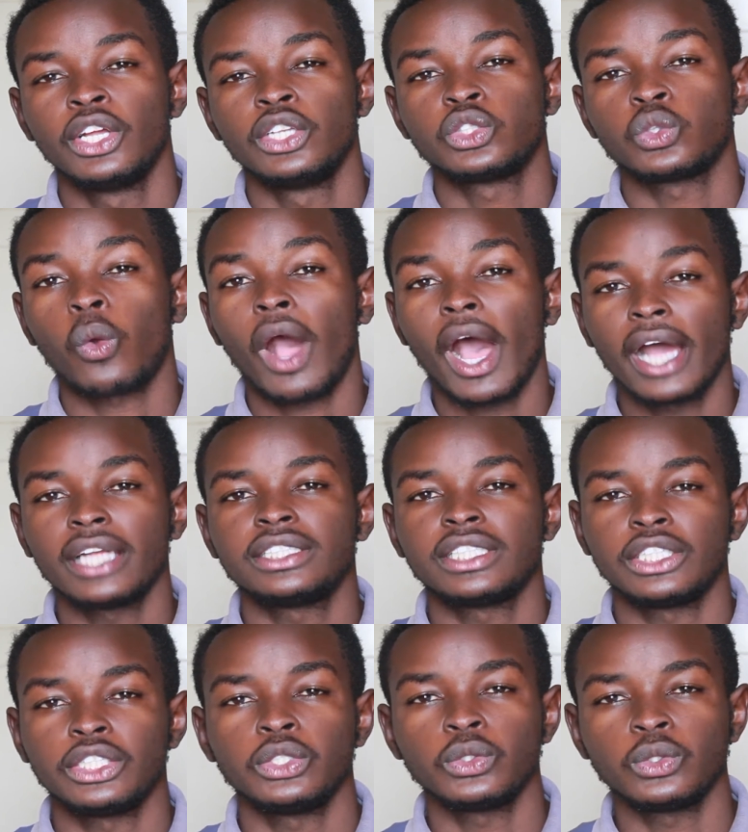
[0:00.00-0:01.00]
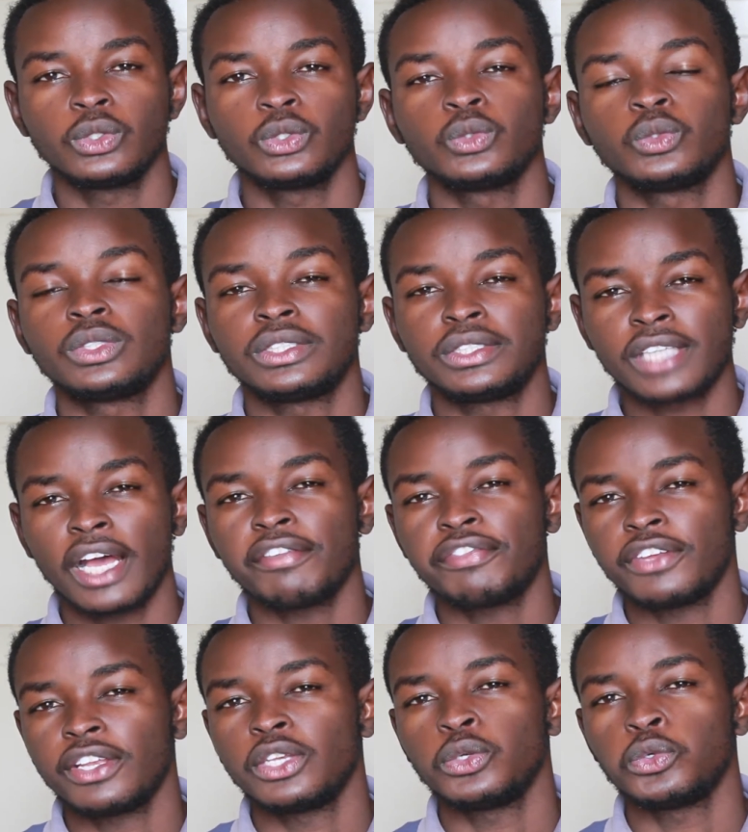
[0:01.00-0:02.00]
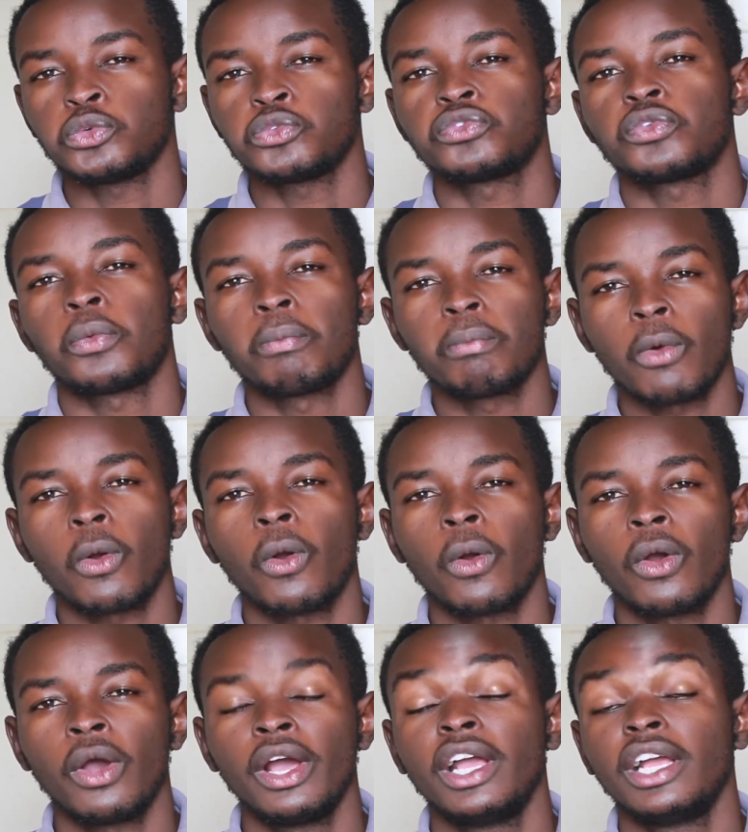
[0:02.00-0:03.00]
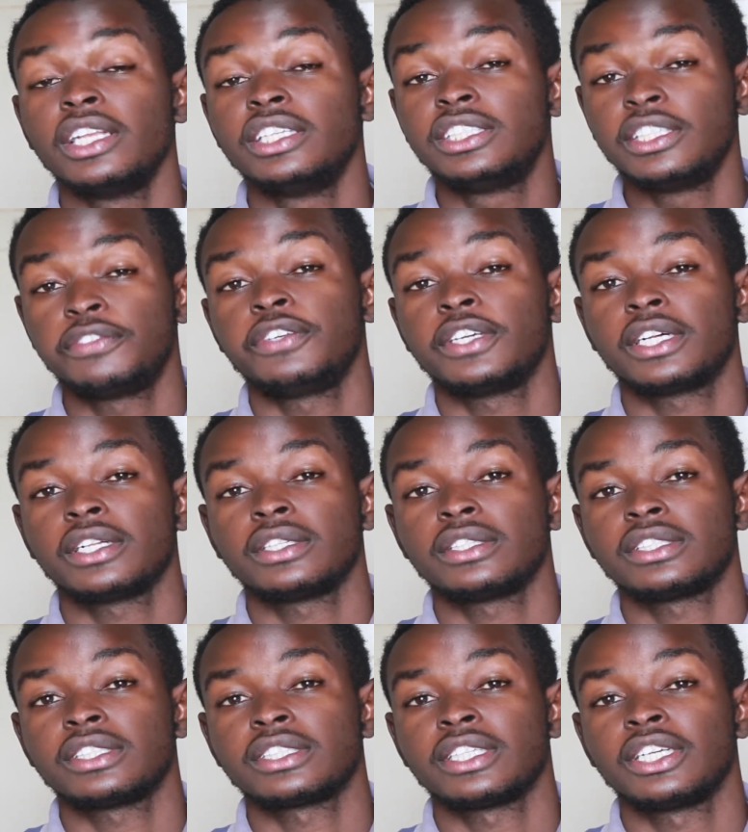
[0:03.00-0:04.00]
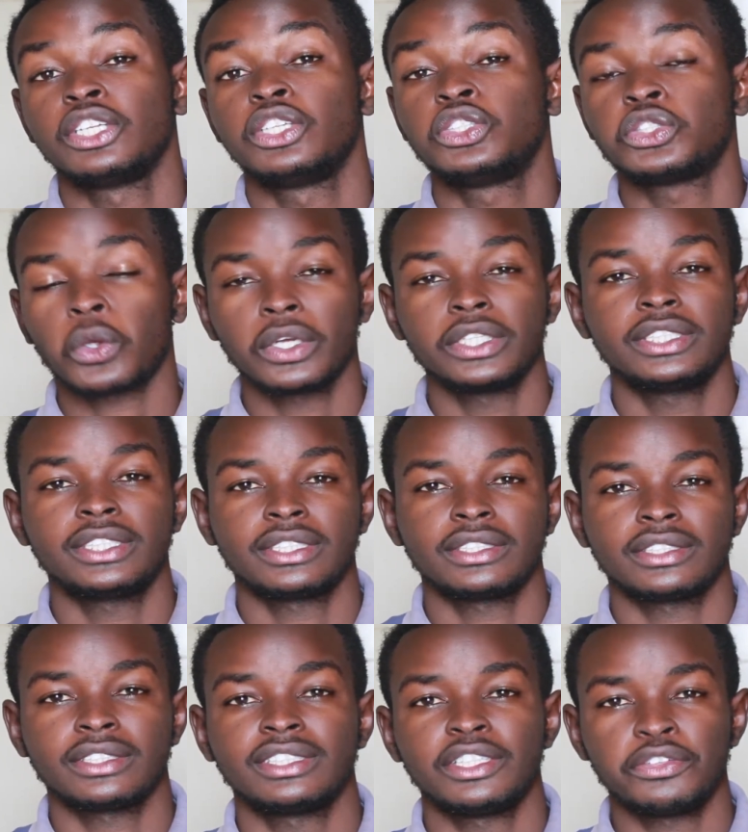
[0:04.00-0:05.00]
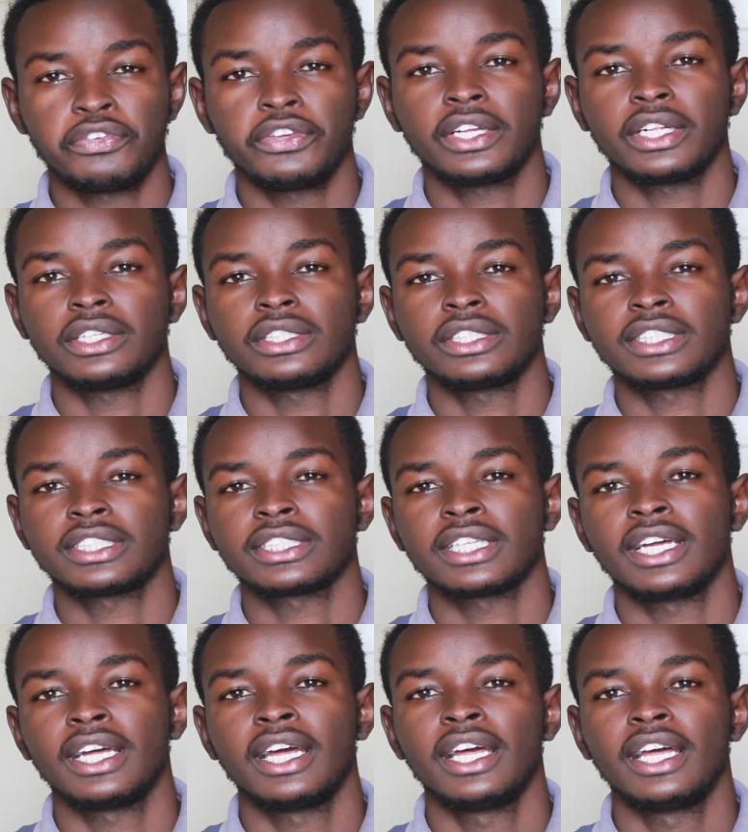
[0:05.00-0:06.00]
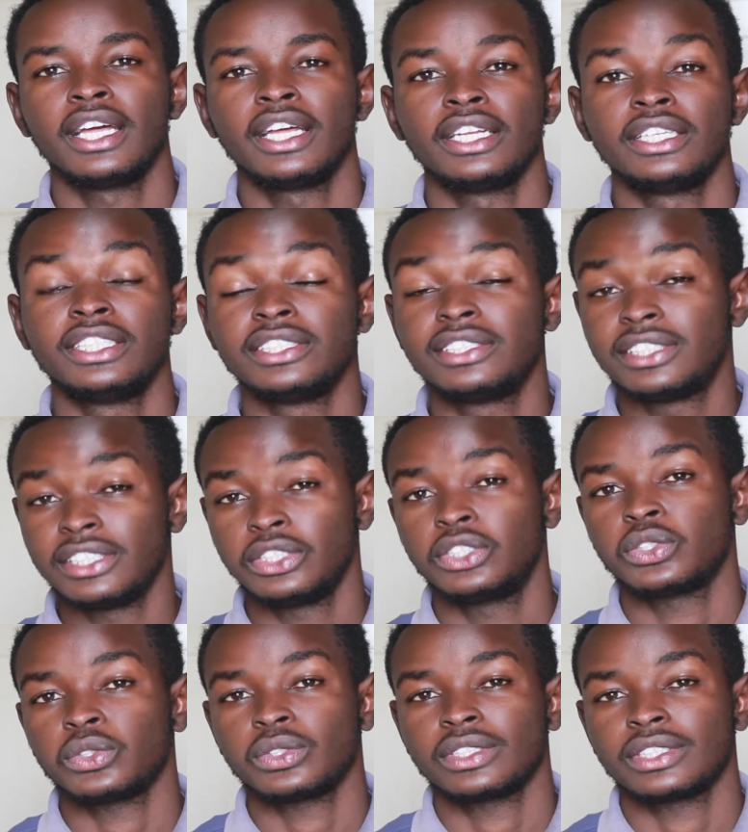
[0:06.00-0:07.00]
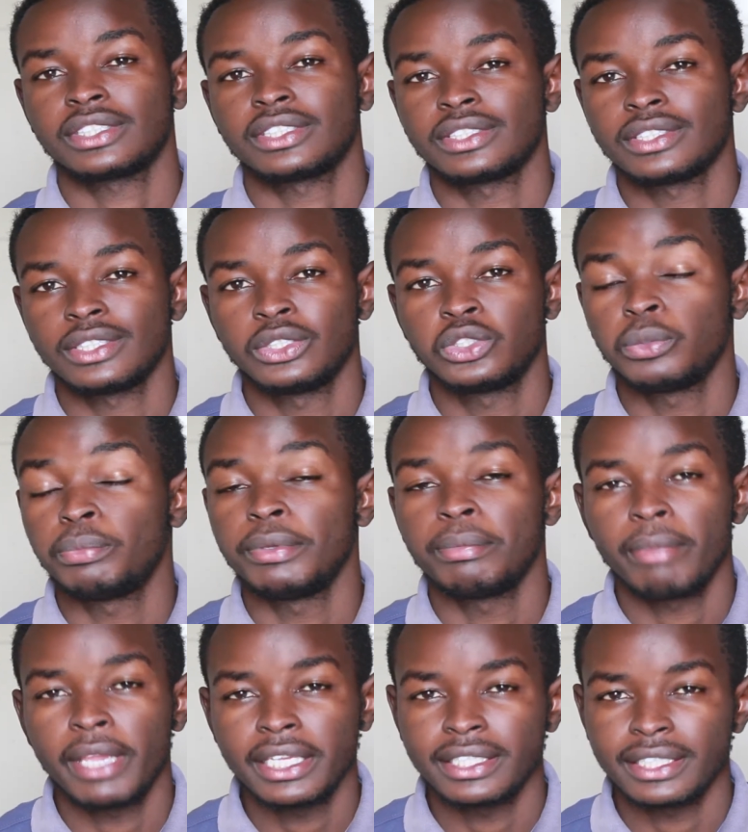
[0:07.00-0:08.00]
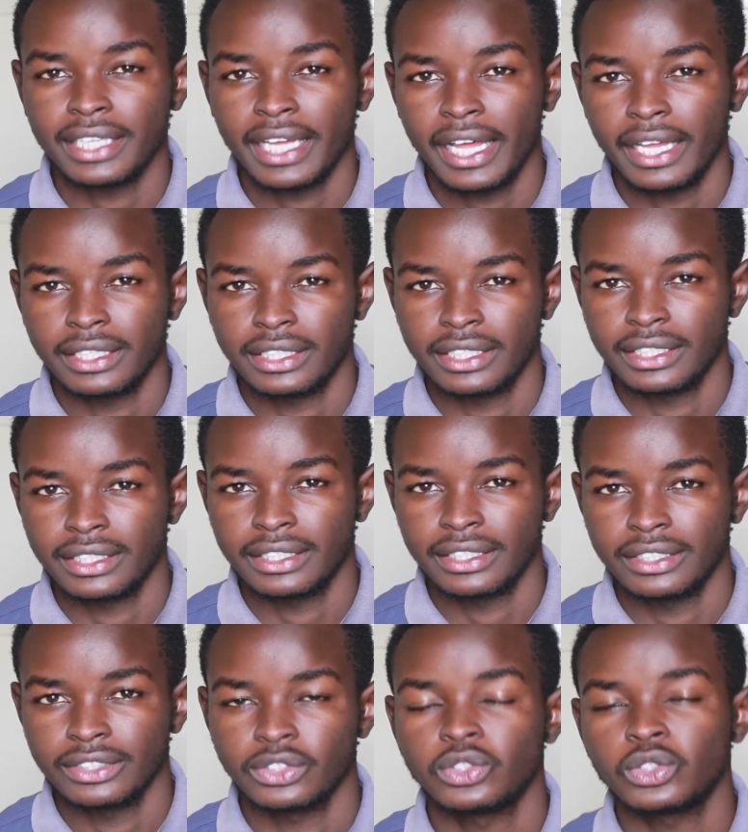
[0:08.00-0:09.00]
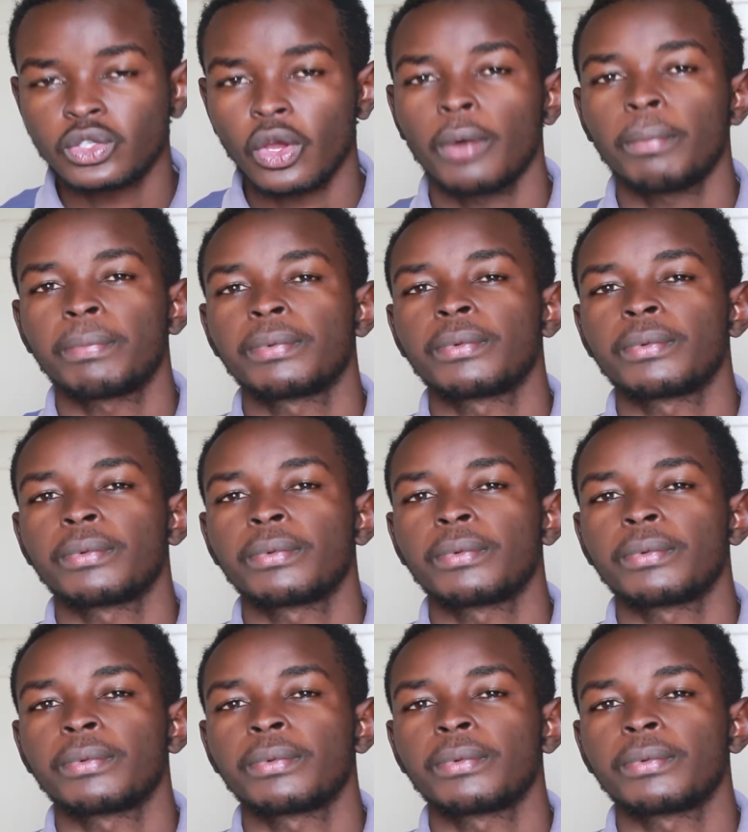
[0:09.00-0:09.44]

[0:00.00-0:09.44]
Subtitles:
to harden you, to toughen you for more difficult choices, difficult decisions to be made ahead. Stop